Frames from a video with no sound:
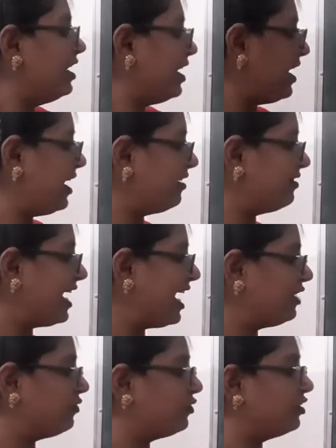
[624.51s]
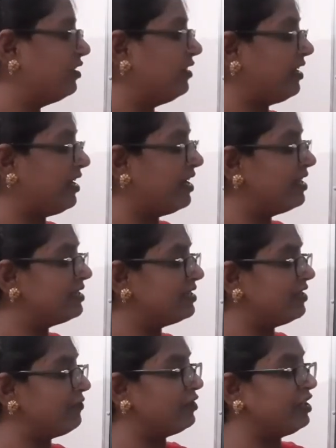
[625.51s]
here that word is
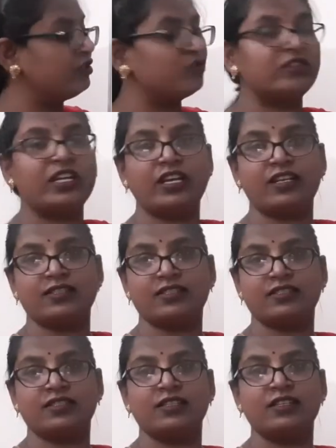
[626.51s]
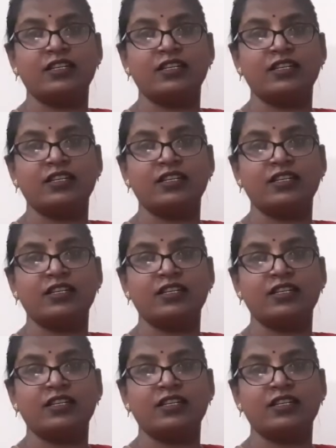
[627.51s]
referring to this.